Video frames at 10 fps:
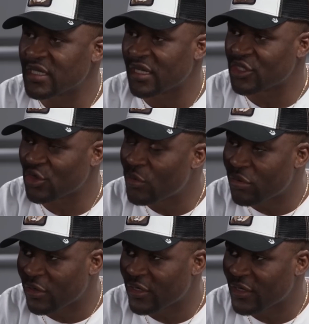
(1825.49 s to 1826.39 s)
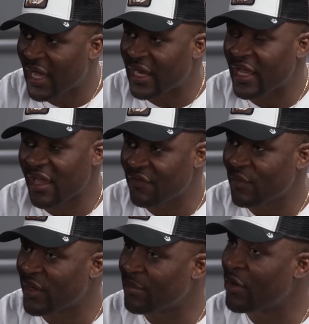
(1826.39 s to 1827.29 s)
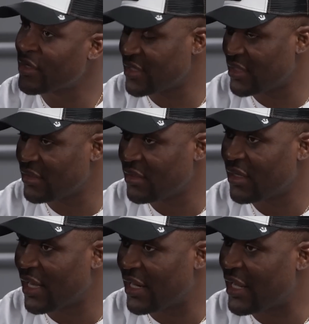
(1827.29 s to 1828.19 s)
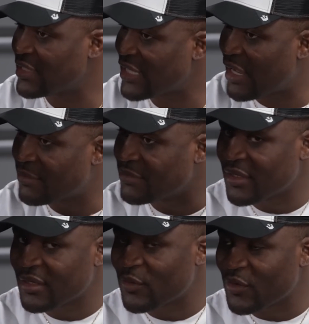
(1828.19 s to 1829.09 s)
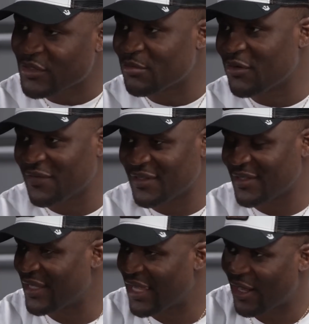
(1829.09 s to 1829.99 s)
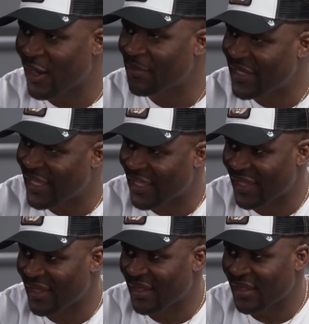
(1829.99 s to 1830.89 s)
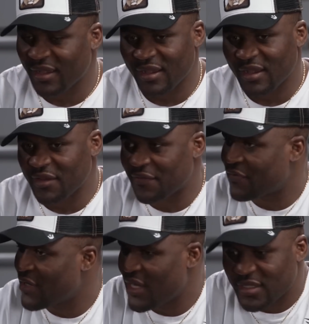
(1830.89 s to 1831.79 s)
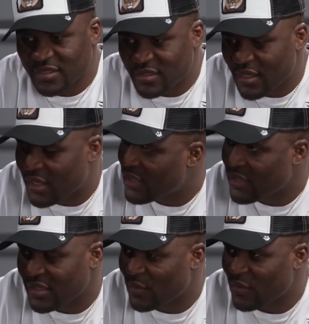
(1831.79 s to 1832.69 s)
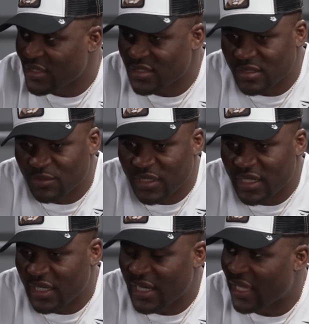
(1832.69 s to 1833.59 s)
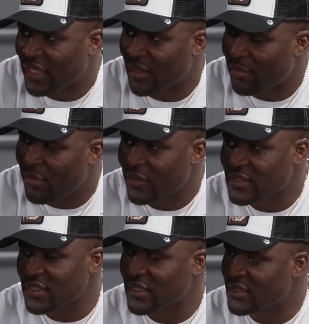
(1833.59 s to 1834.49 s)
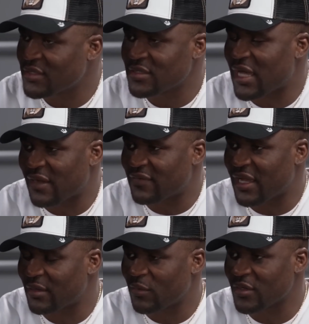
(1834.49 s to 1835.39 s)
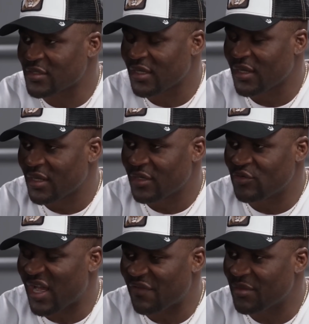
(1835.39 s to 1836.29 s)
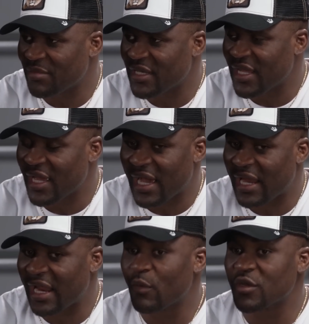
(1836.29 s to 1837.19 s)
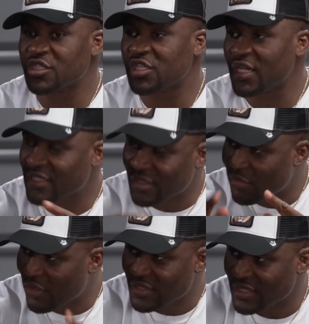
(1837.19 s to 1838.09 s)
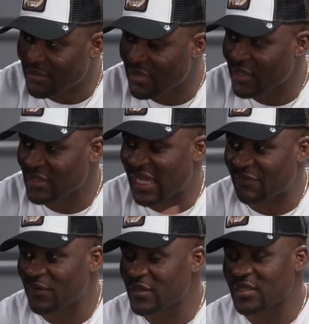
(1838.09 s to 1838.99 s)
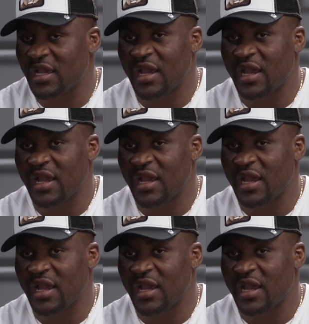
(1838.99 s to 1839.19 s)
a Klitschko brother, and the heavyweight boxing at that time was moving up there. Okay. In France, uh, there wasn't really like a boxing stuff that right. was driving me there. And I was chasing boxing because at first,